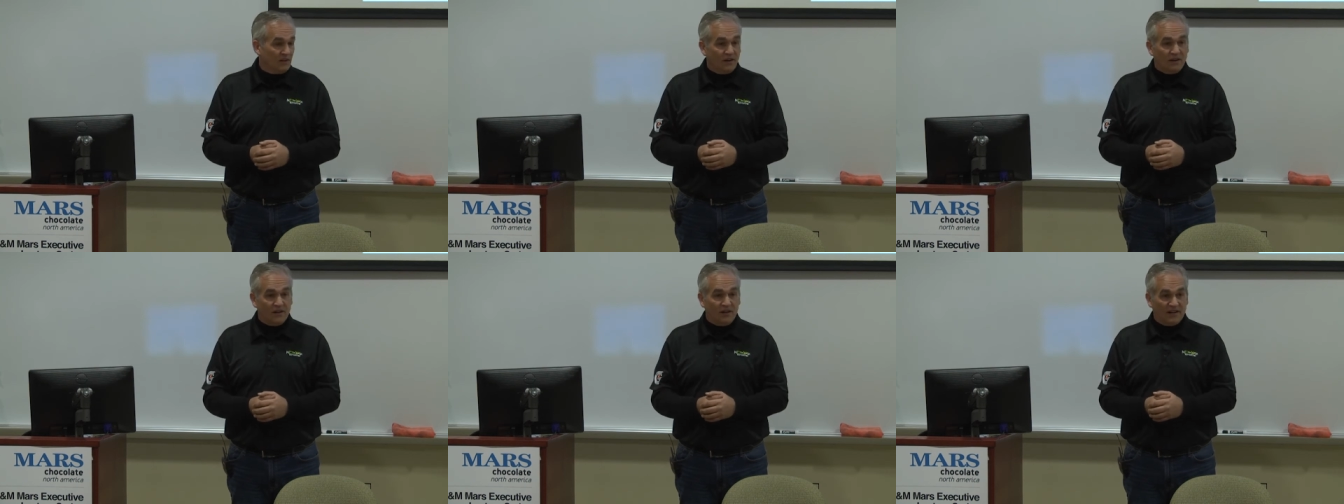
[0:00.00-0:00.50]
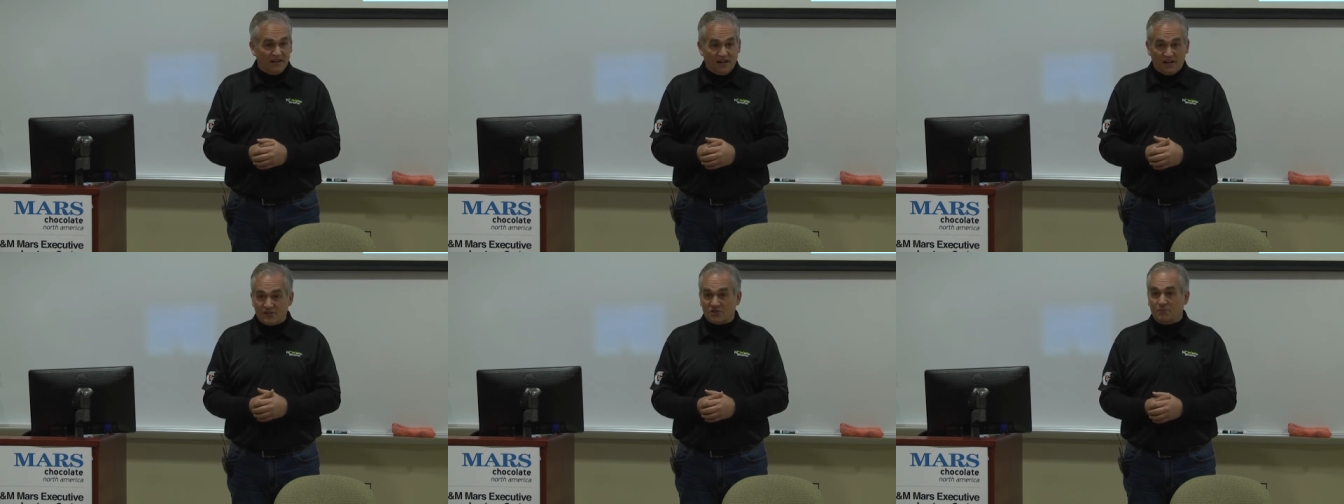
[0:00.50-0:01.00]
Uh, I had a
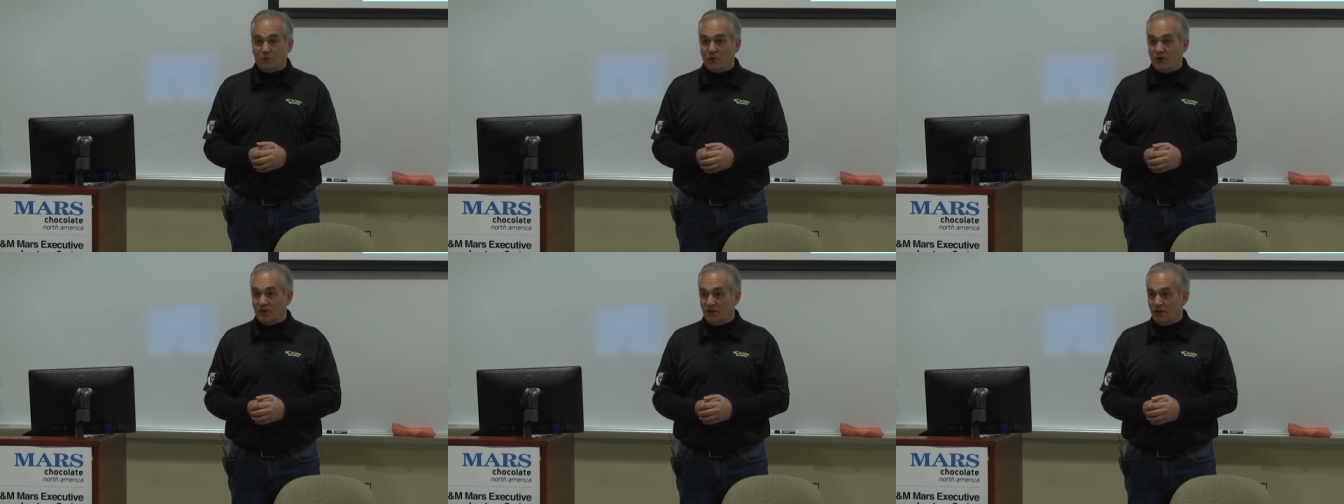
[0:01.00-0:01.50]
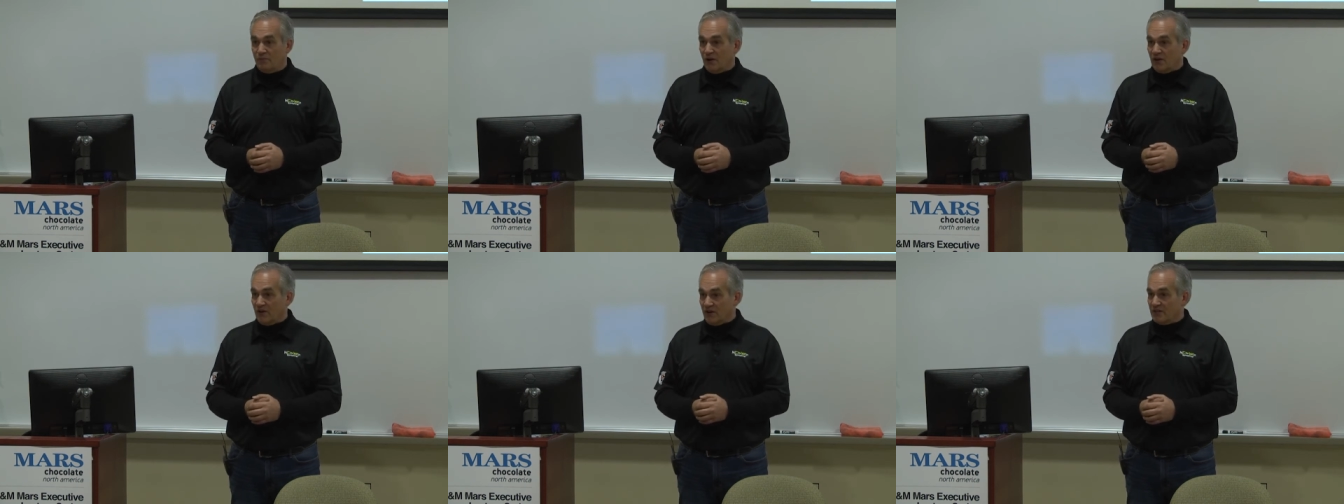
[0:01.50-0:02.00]
lot of support
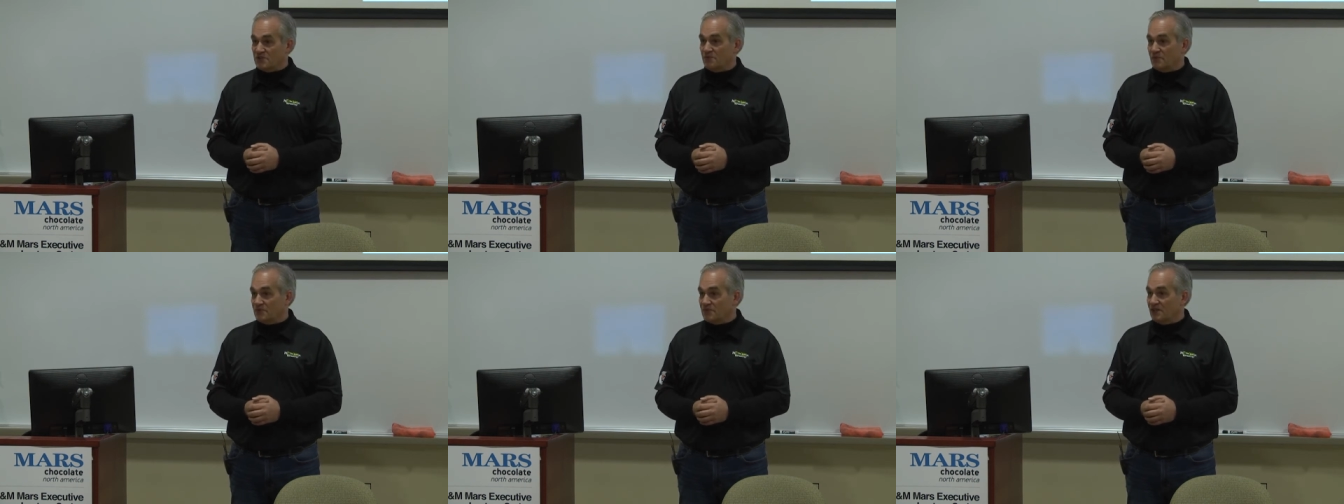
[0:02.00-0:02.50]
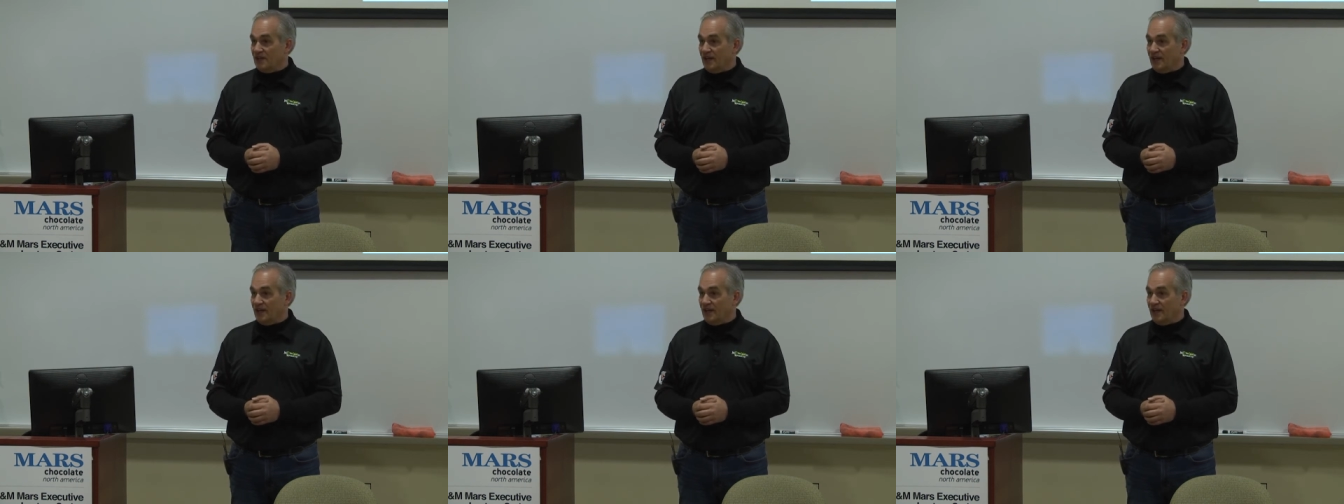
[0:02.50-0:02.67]
among our customers,